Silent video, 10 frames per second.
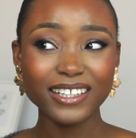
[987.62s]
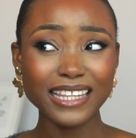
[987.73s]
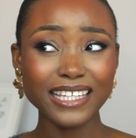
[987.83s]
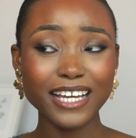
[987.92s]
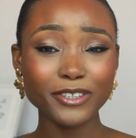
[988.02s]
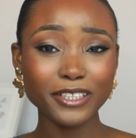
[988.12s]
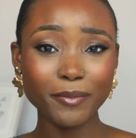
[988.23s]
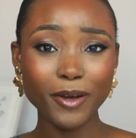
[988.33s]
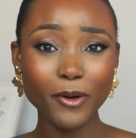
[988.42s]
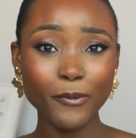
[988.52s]
I think I've talked
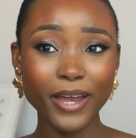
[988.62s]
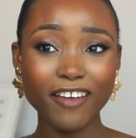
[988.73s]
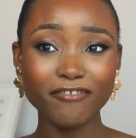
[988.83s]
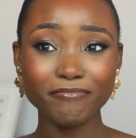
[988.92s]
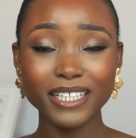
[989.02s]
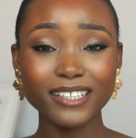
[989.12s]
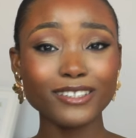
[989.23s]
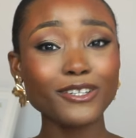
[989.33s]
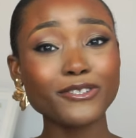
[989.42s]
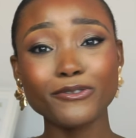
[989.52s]
about where I've been
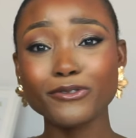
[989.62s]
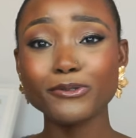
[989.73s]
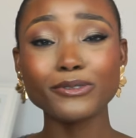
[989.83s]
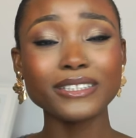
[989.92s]
because of school,